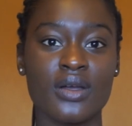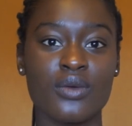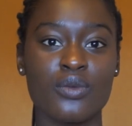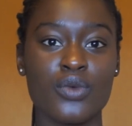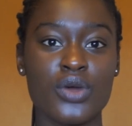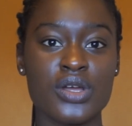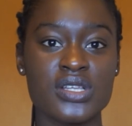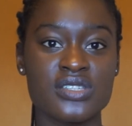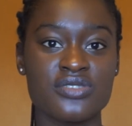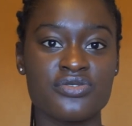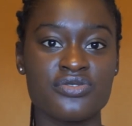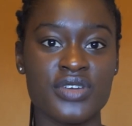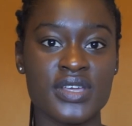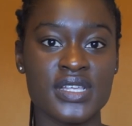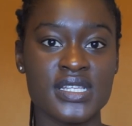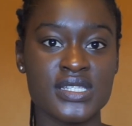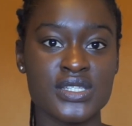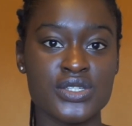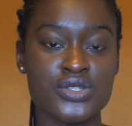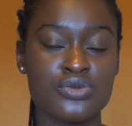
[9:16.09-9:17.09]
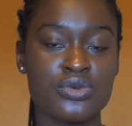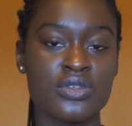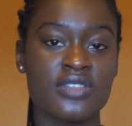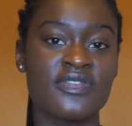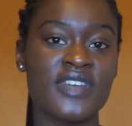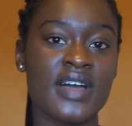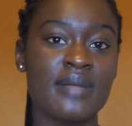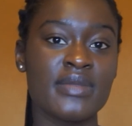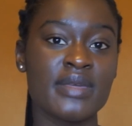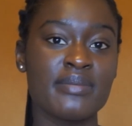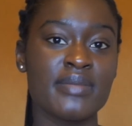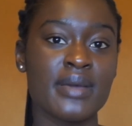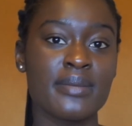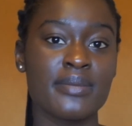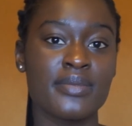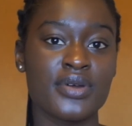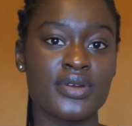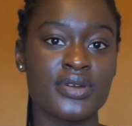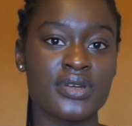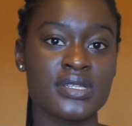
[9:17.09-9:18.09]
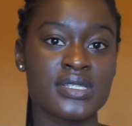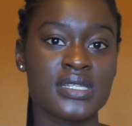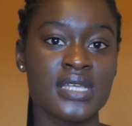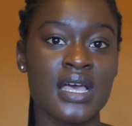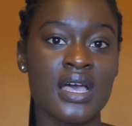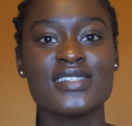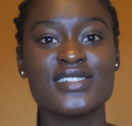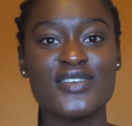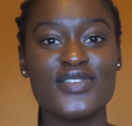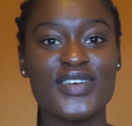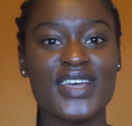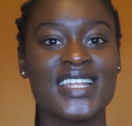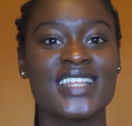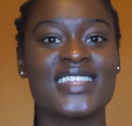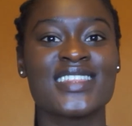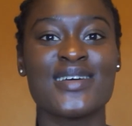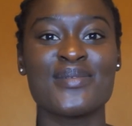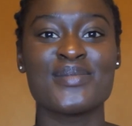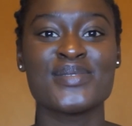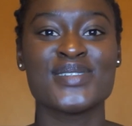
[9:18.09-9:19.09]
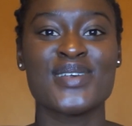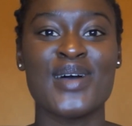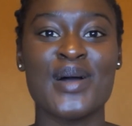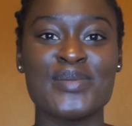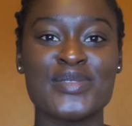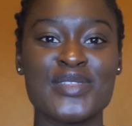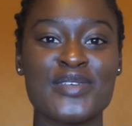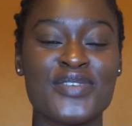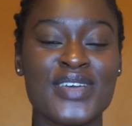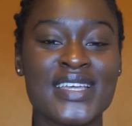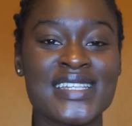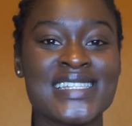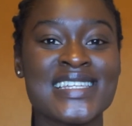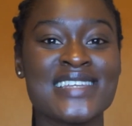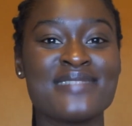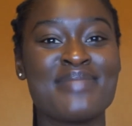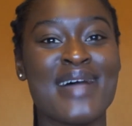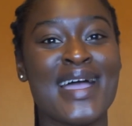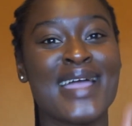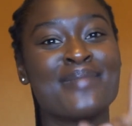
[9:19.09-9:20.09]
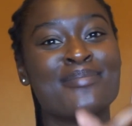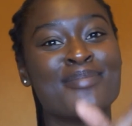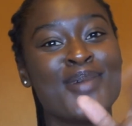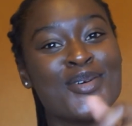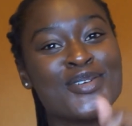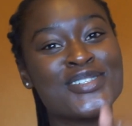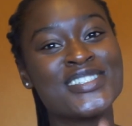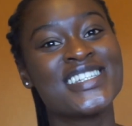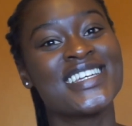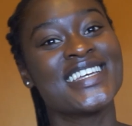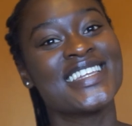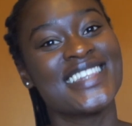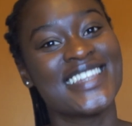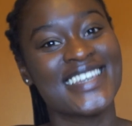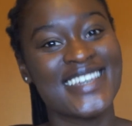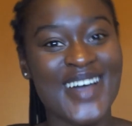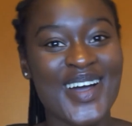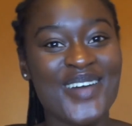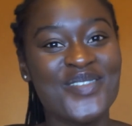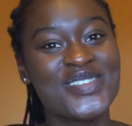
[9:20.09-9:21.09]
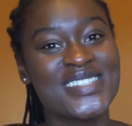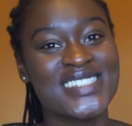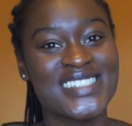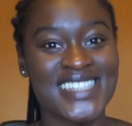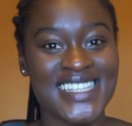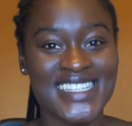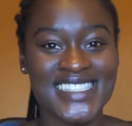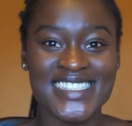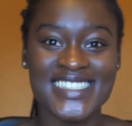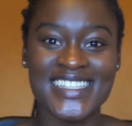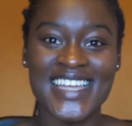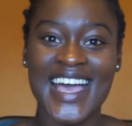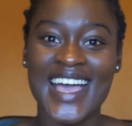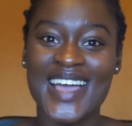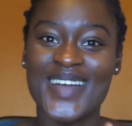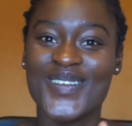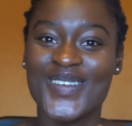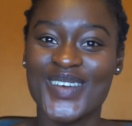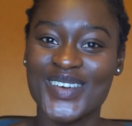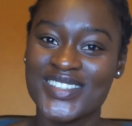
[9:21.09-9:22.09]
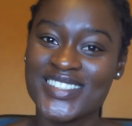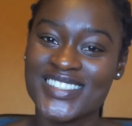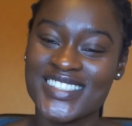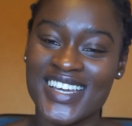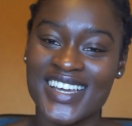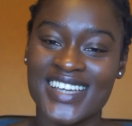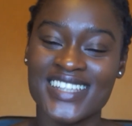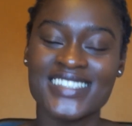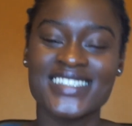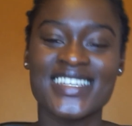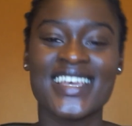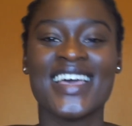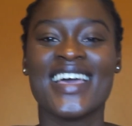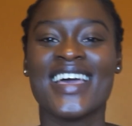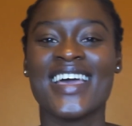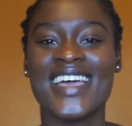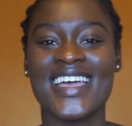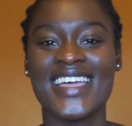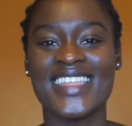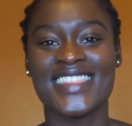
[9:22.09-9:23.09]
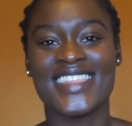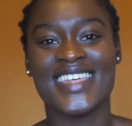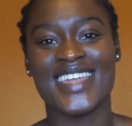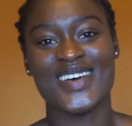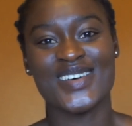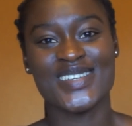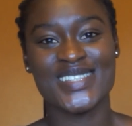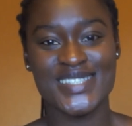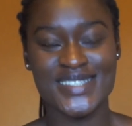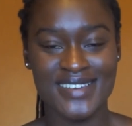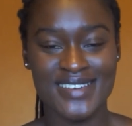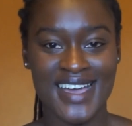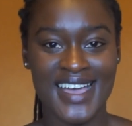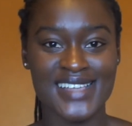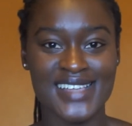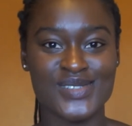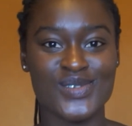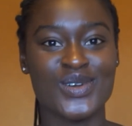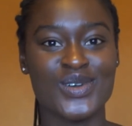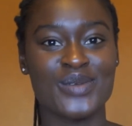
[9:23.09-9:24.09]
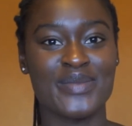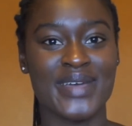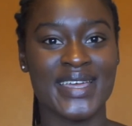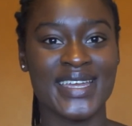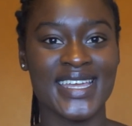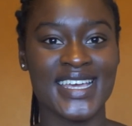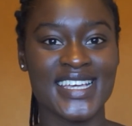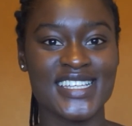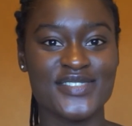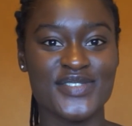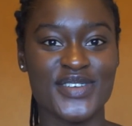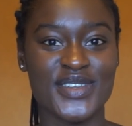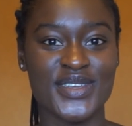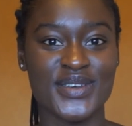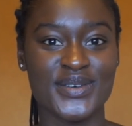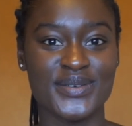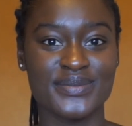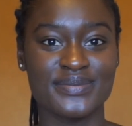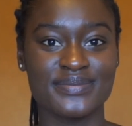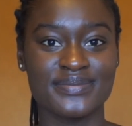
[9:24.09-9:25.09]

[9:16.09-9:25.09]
words and phrases to do with family members. Don't forget to thumbs up. Don't forget to leave my emoji in the comment section. I will judge. And then I'll see you guys on my next video.